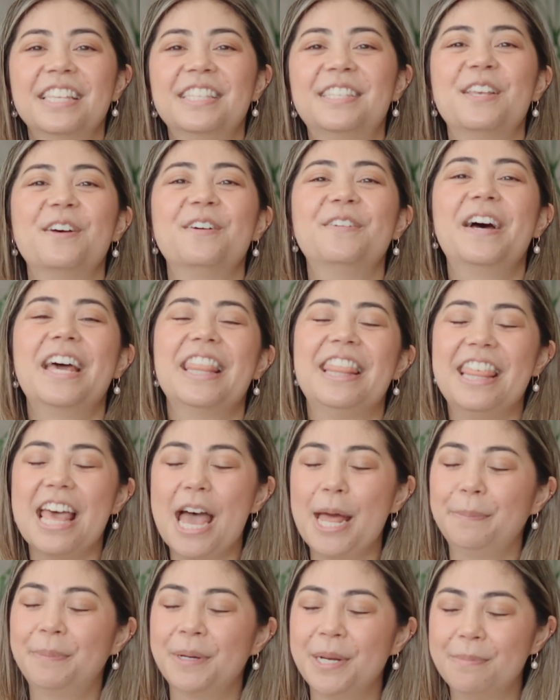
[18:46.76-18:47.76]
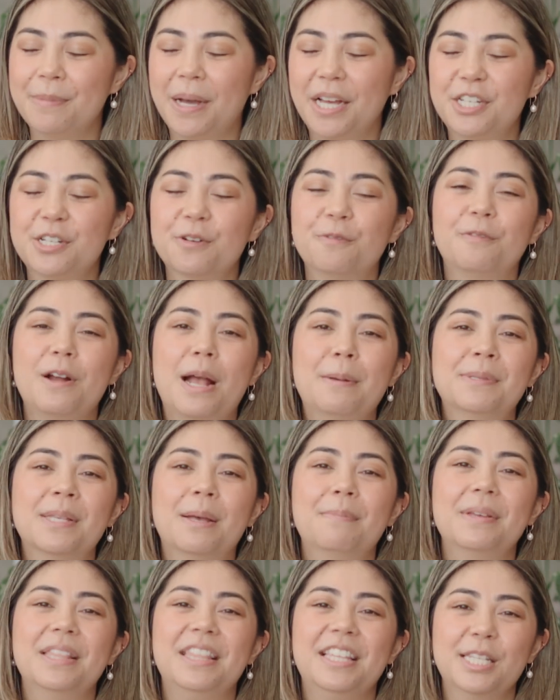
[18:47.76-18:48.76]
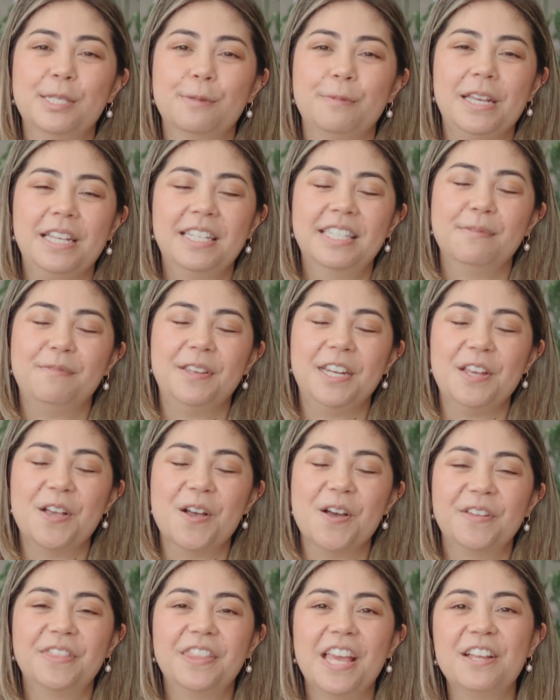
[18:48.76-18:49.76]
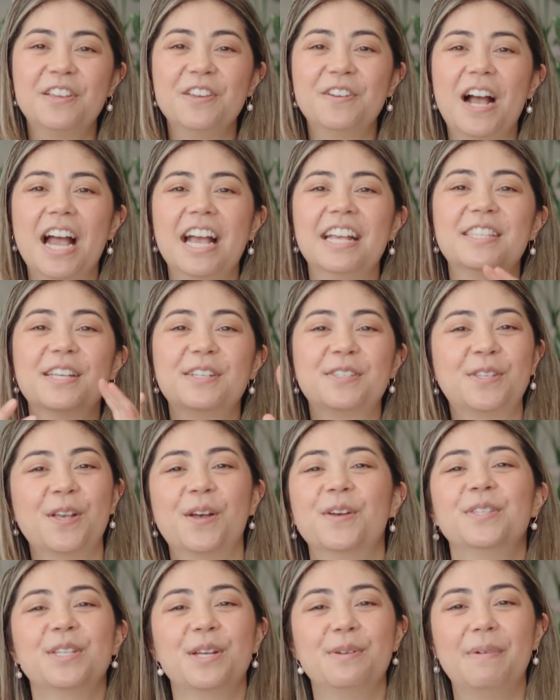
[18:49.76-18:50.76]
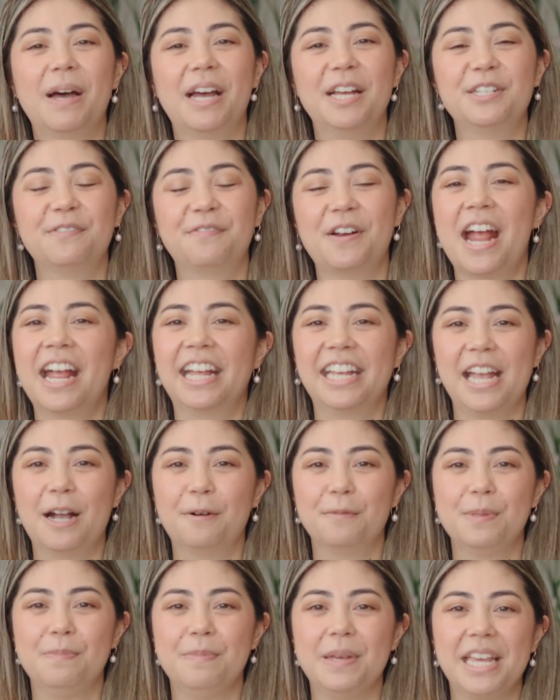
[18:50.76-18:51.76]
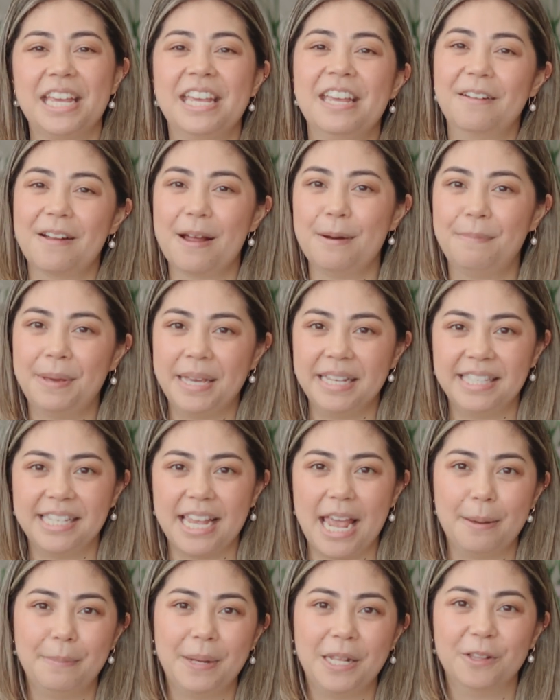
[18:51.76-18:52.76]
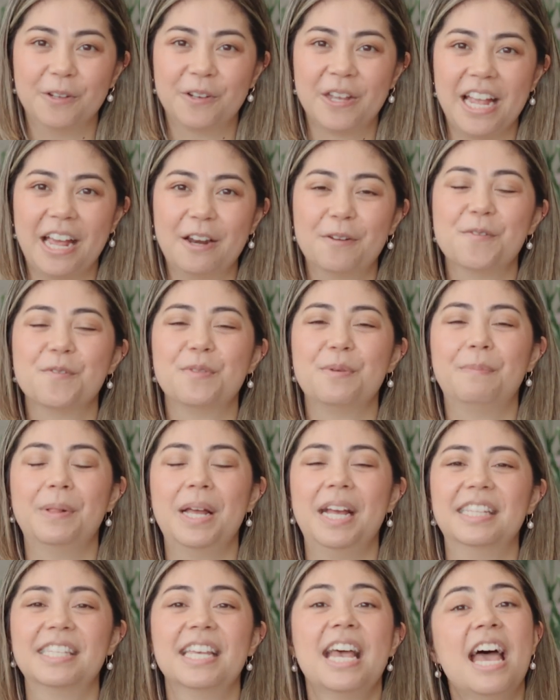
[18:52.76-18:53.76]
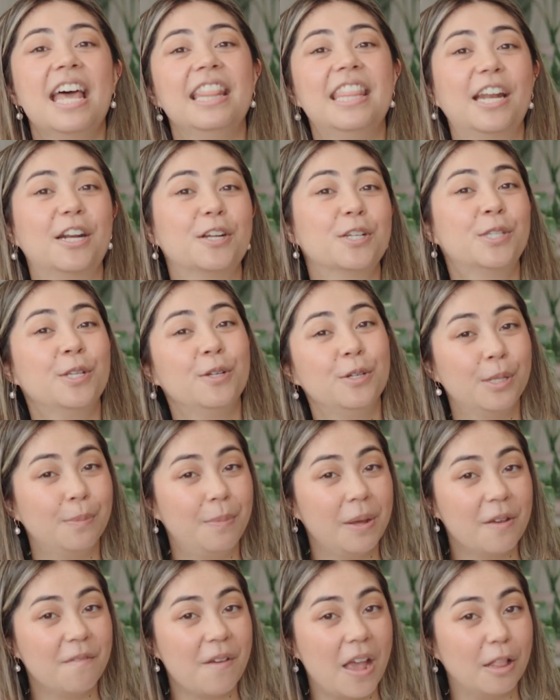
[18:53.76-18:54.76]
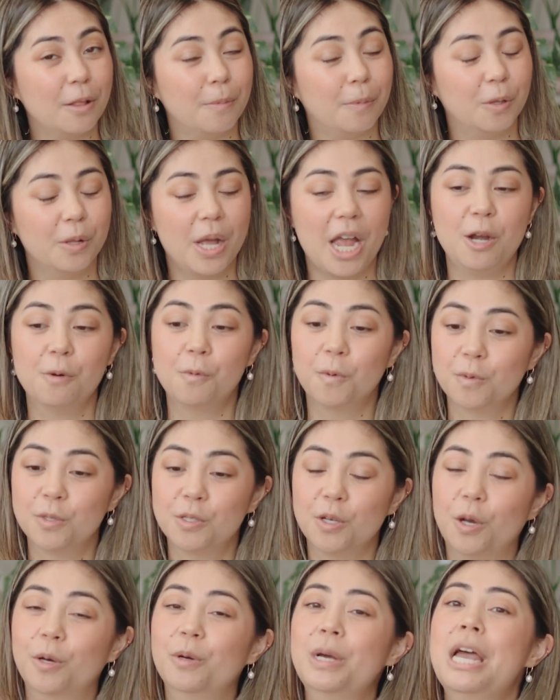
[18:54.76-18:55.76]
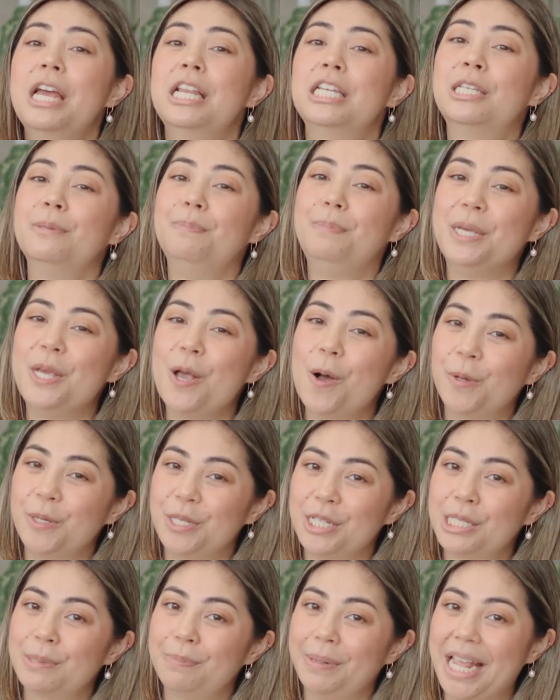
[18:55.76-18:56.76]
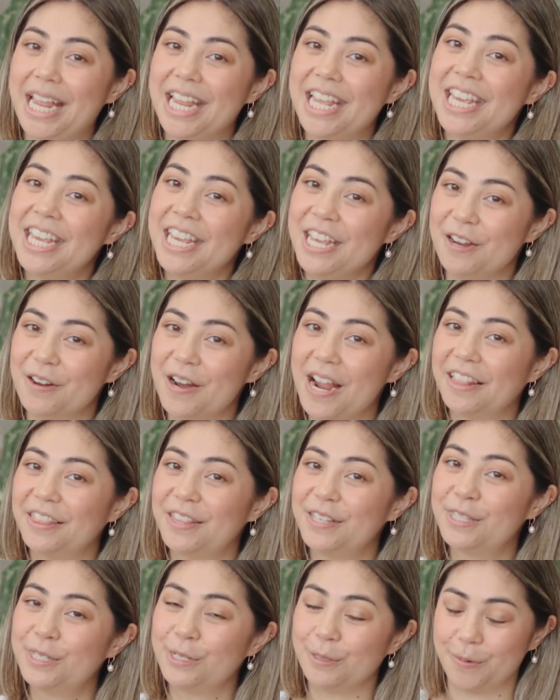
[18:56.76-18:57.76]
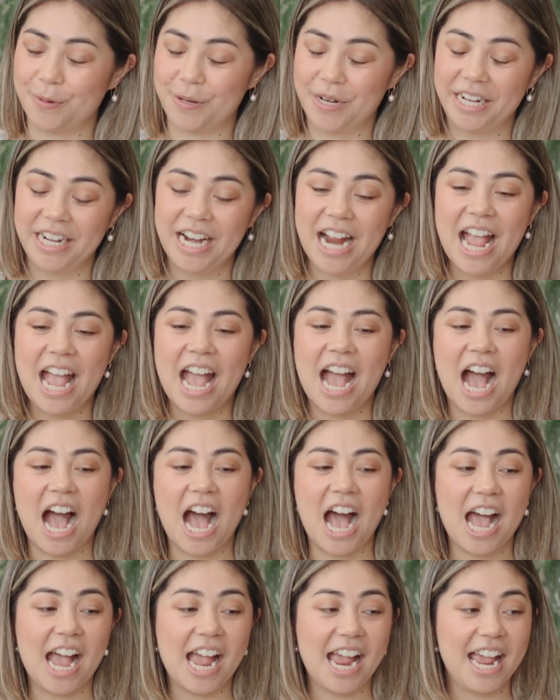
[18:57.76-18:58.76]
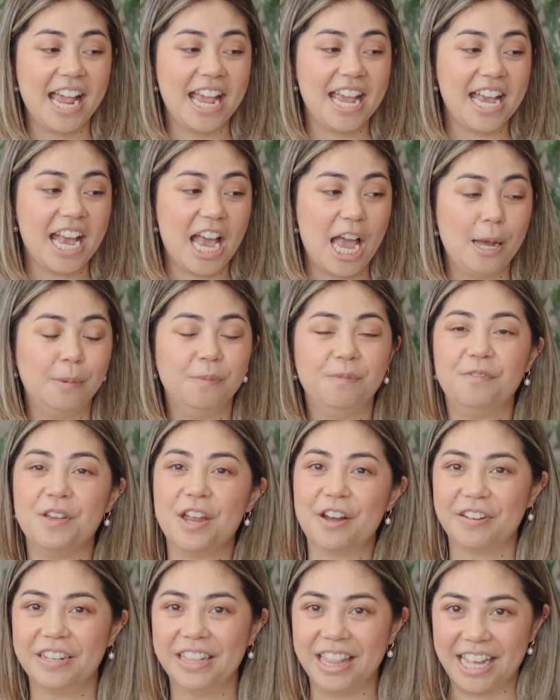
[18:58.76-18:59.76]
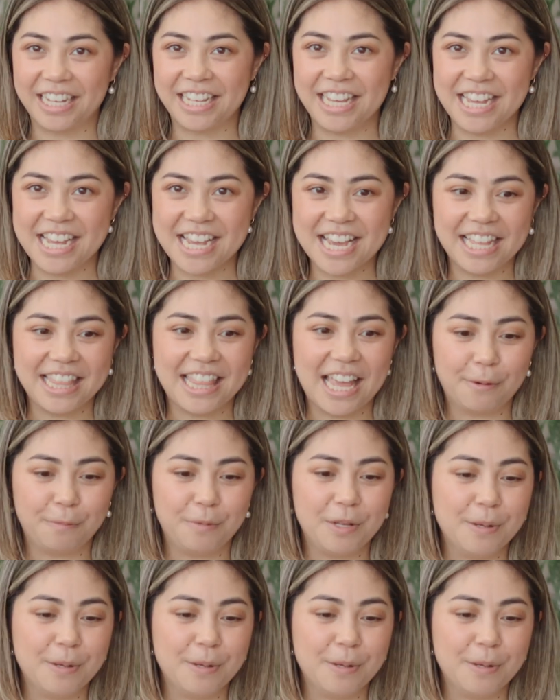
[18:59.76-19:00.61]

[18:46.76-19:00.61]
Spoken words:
So that pretty much wraps up this week's video. Thank you guys so much for hanging out with me here at PCM and looking at all the plants that are soon to be available and also to be on display here at the store. I am very lucky that